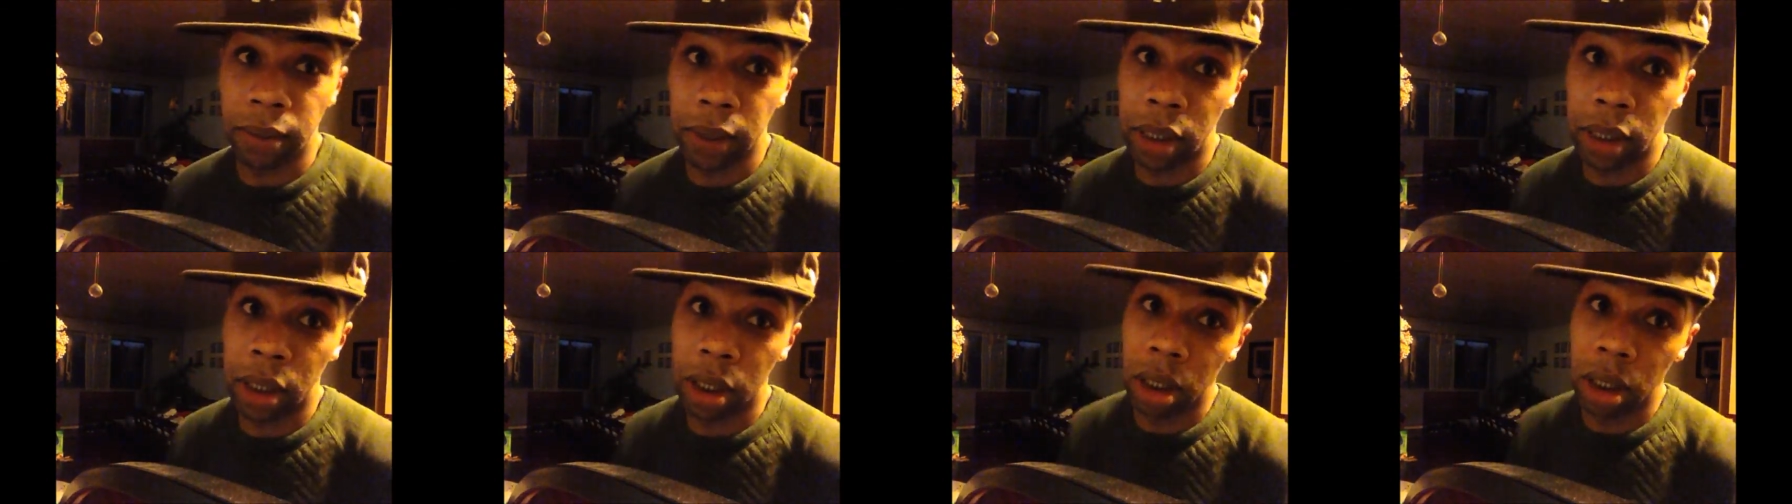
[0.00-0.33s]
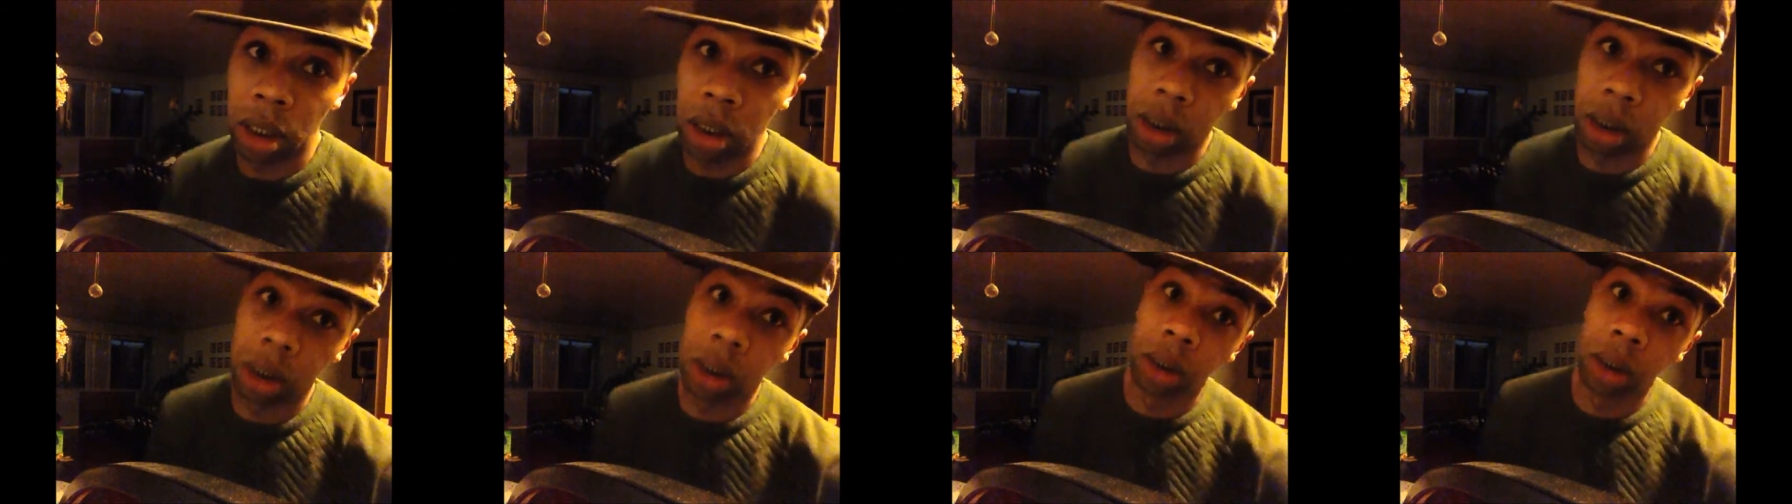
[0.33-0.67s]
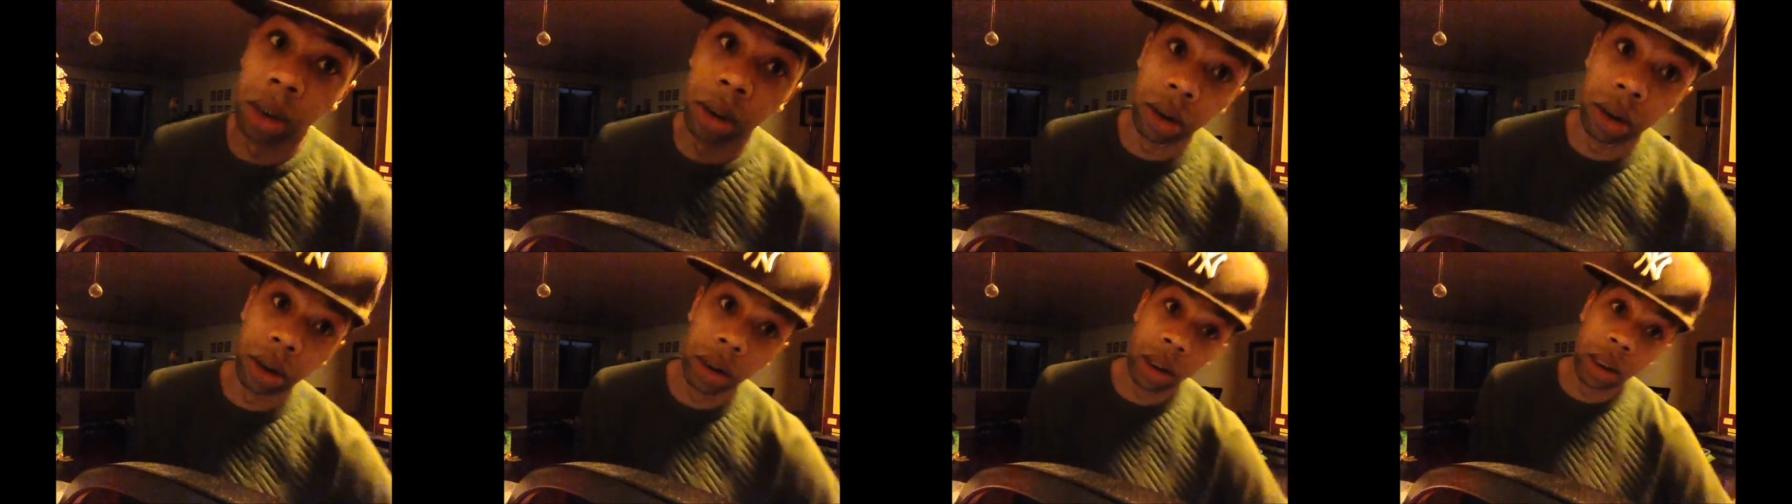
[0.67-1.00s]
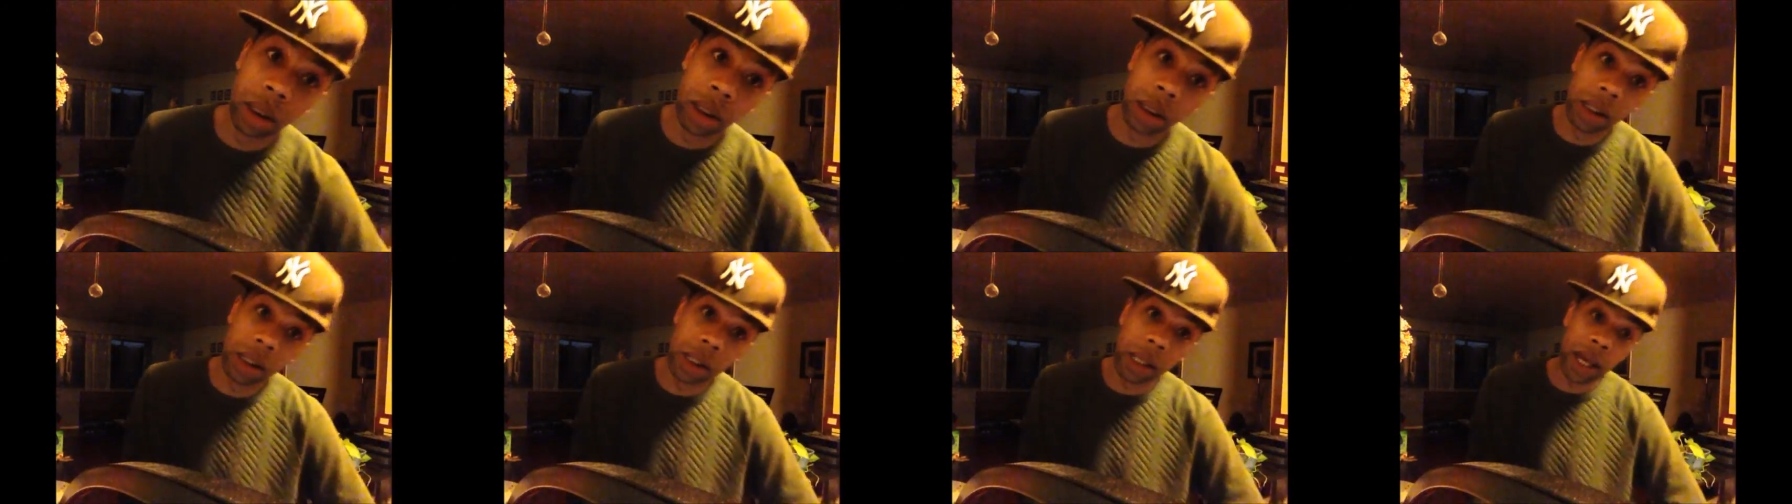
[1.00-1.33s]

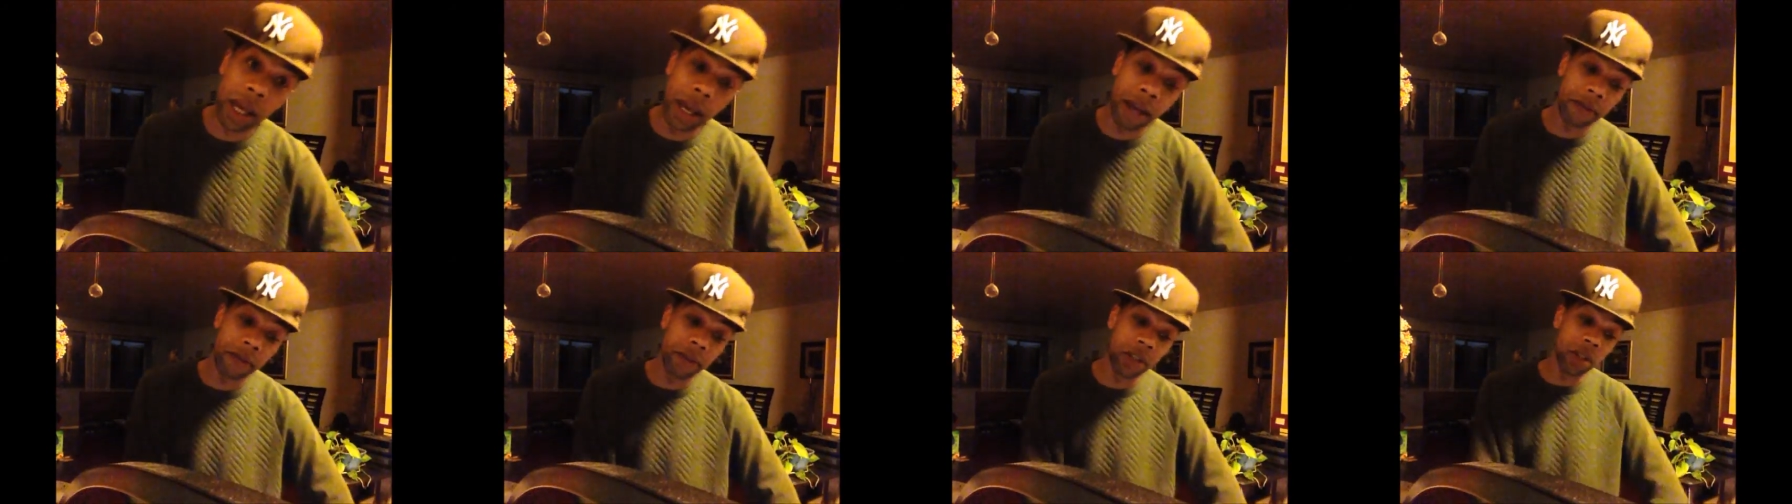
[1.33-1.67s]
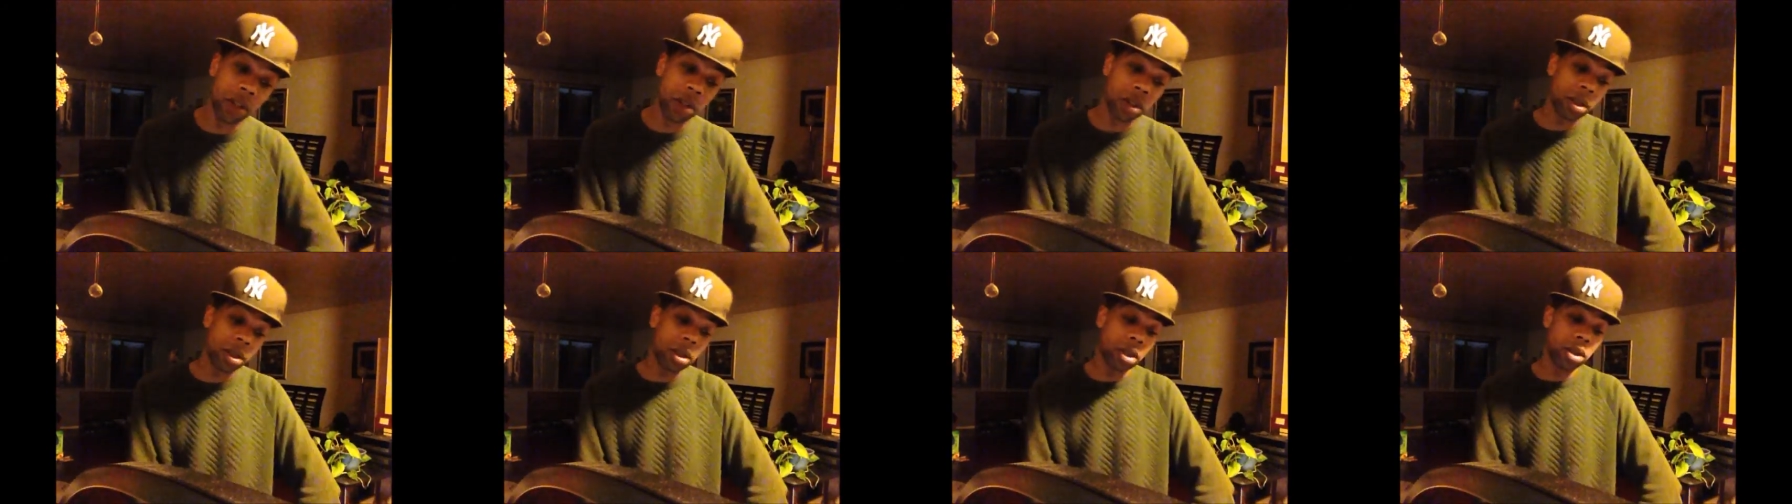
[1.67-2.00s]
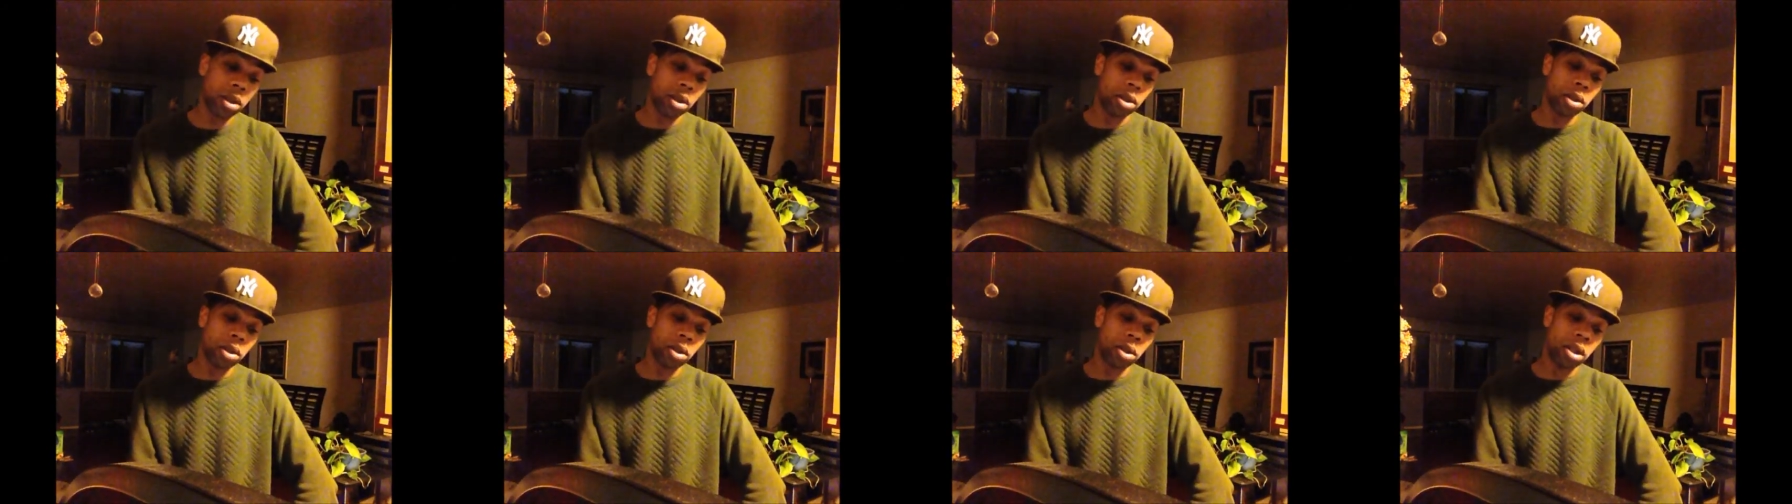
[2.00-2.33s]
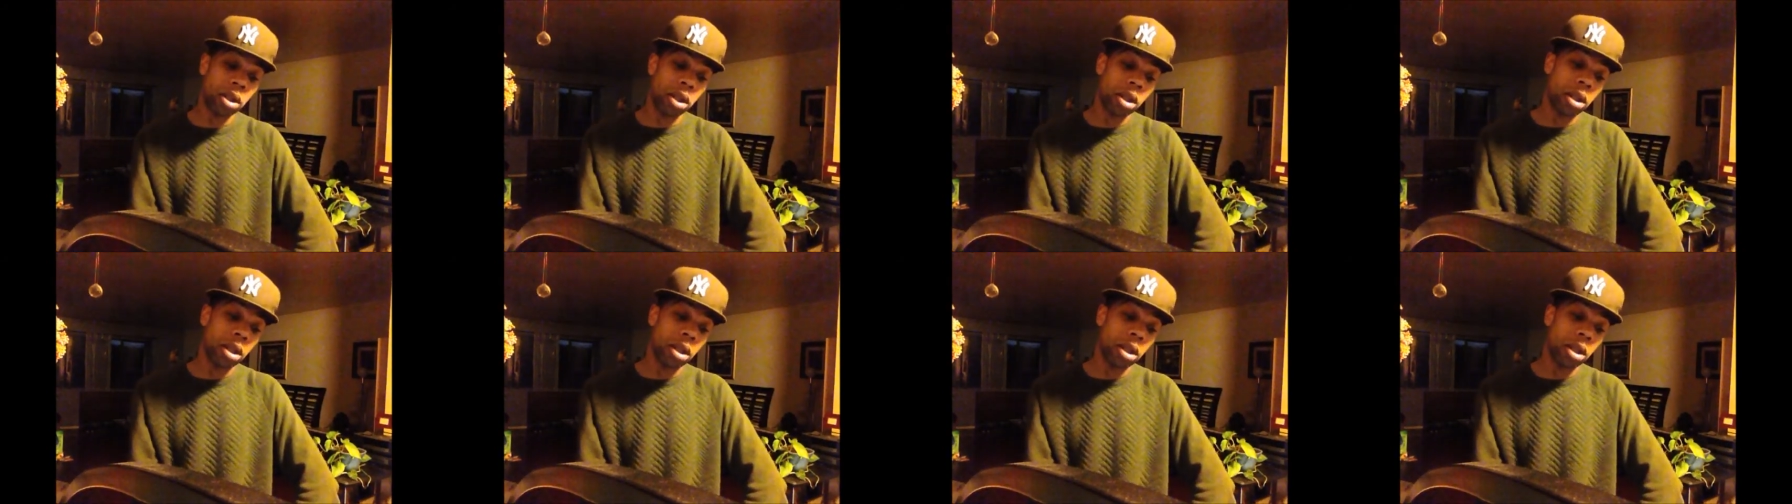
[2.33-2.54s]
because after,